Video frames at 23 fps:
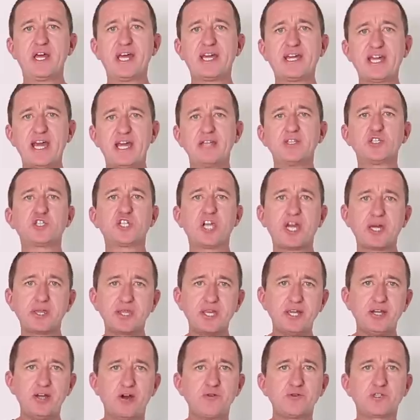Again, check
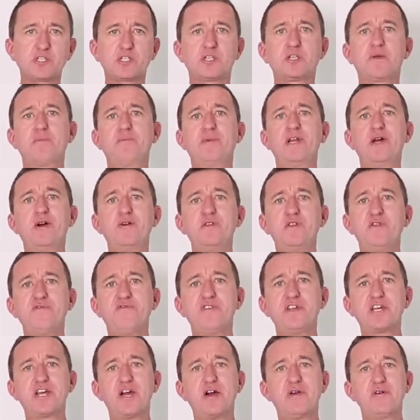the notes below the
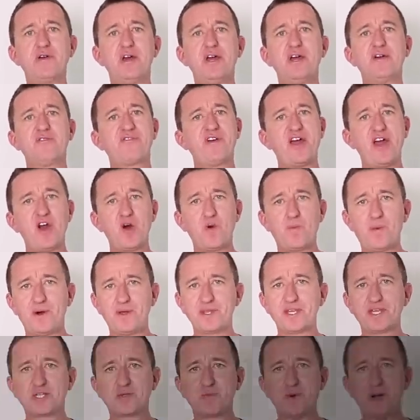video for help
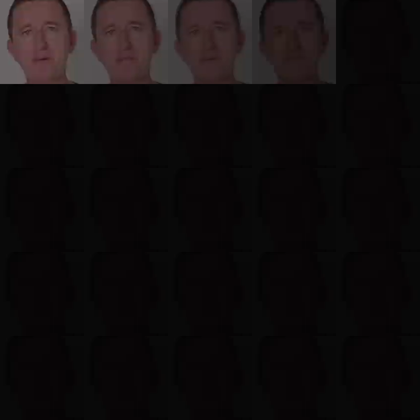on this one.